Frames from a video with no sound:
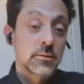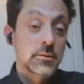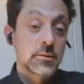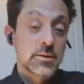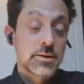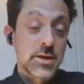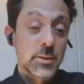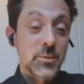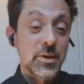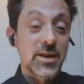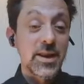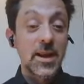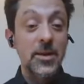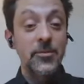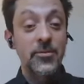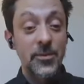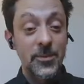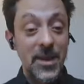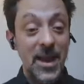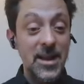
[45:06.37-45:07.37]
someone came
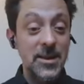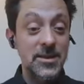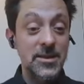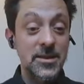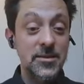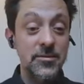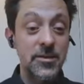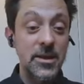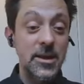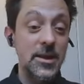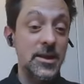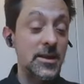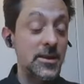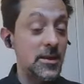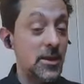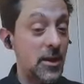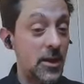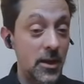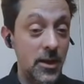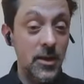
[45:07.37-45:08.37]
from that degree,
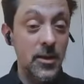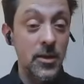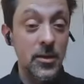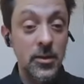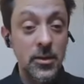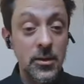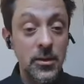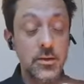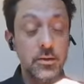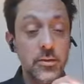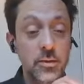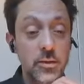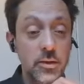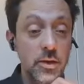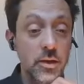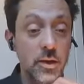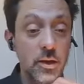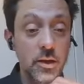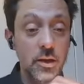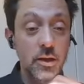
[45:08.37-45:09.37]
a
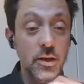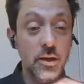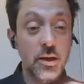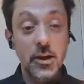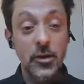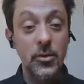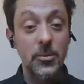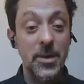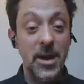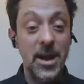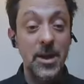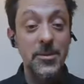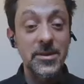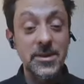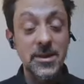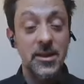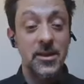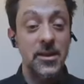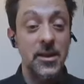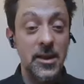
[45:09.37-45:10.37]
guy called Mohammed
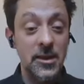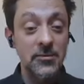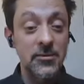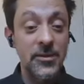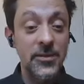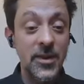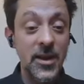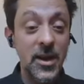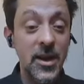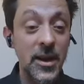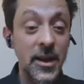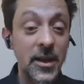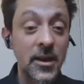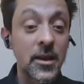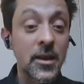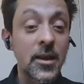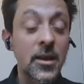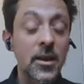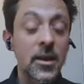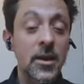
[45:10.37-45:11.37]
Al-Rafai,
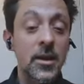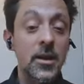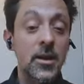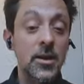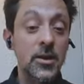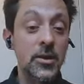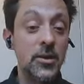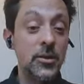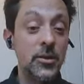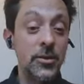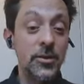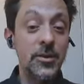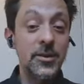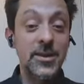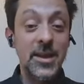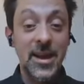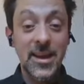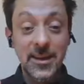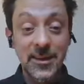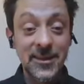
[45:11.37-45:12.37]
who
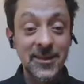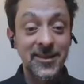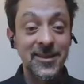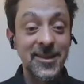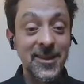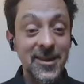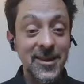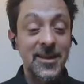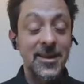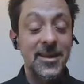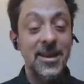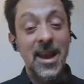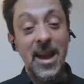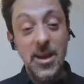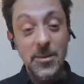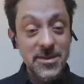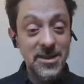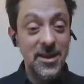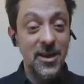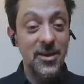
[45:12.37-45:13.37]
then
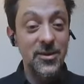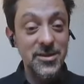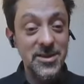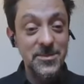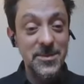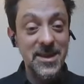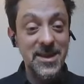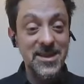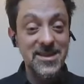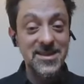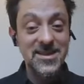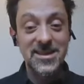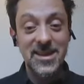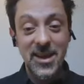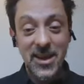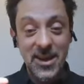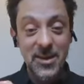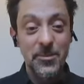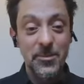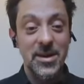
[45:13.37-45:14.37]
came to Goldsmiths
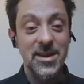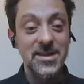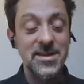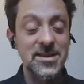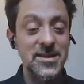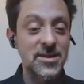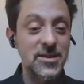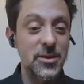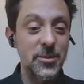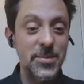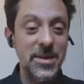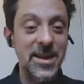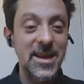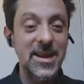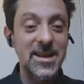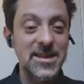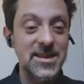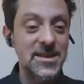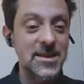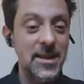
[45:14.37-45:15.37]
in person to do a
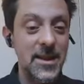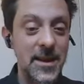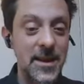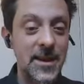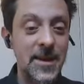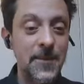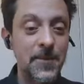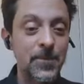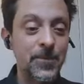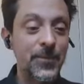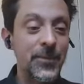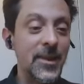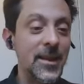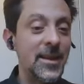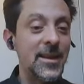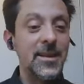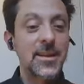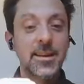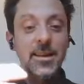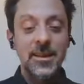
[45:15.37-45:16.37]
PhD,
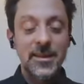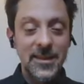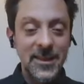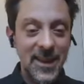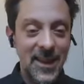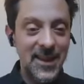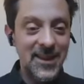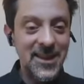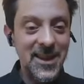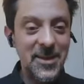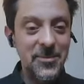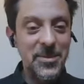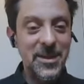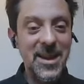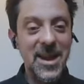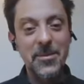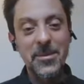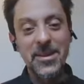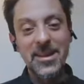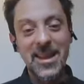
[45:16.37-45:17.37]
then
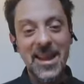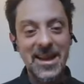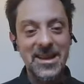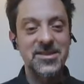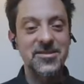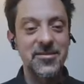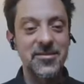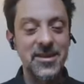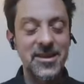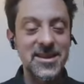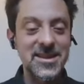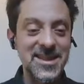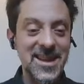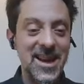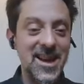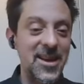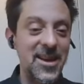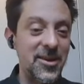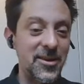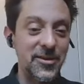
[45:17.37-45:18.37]
became a lecturer, is
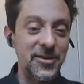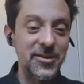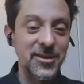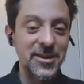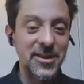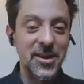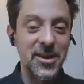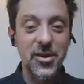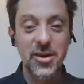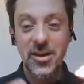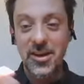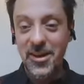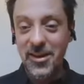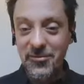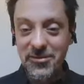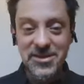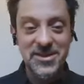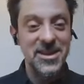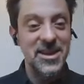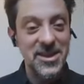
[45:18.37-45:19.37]
now a
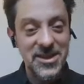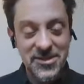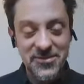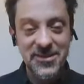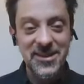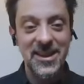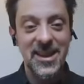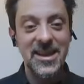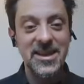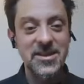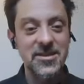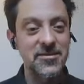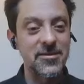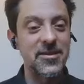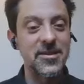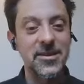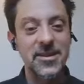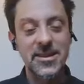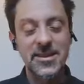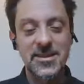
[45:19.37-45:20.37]
researcher and
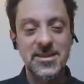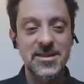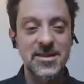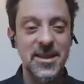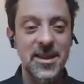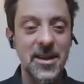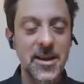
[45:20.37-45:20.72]
lecturer at